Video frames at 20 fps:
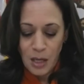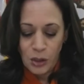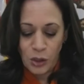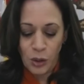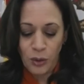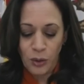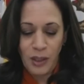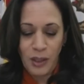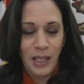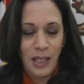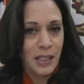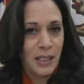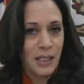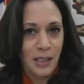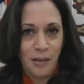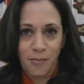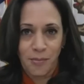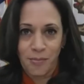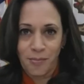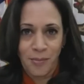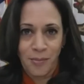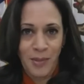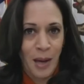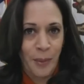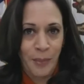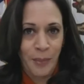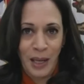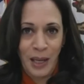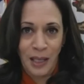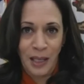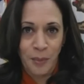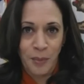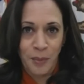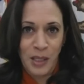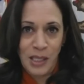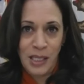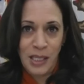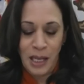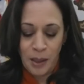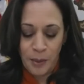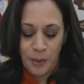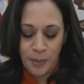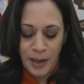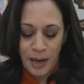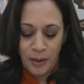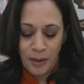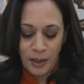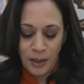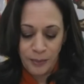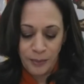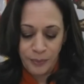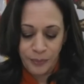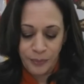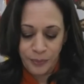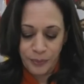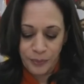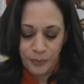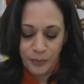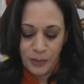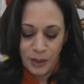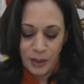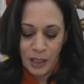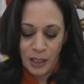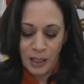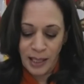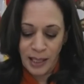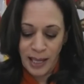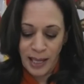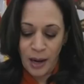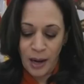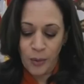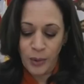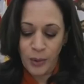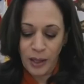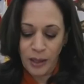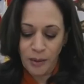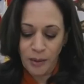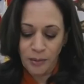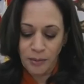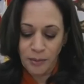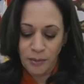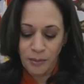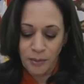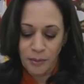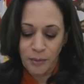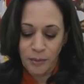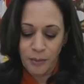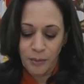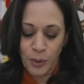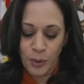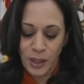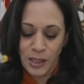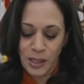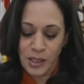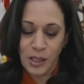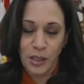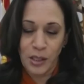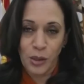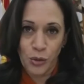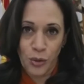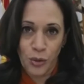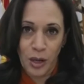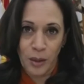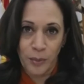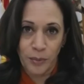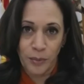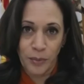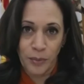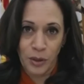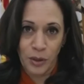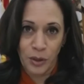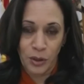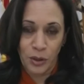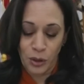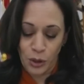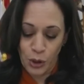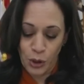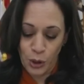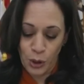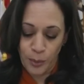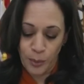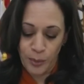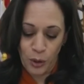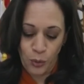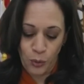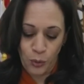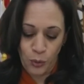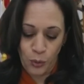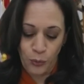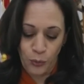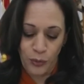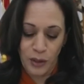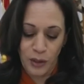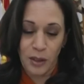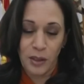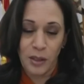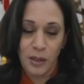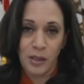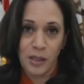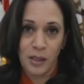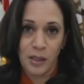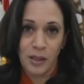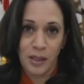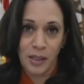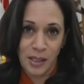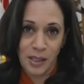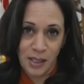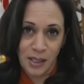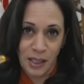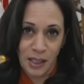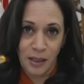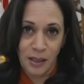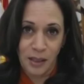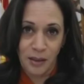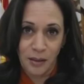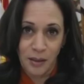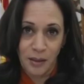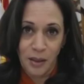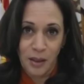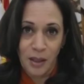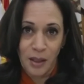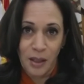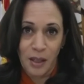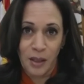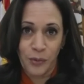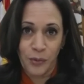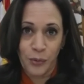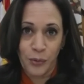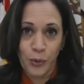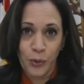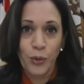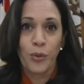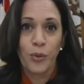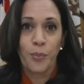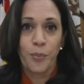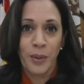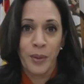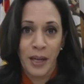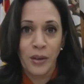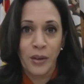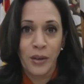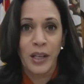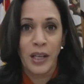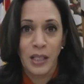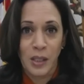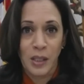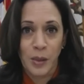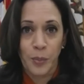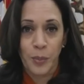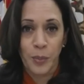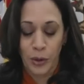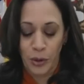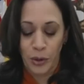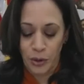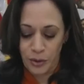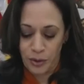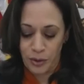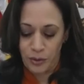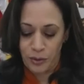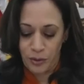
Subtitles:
So let's not make any mistake about it. Allowing President Trump to determine who fills the seat of Ruth Bader Ginsburg,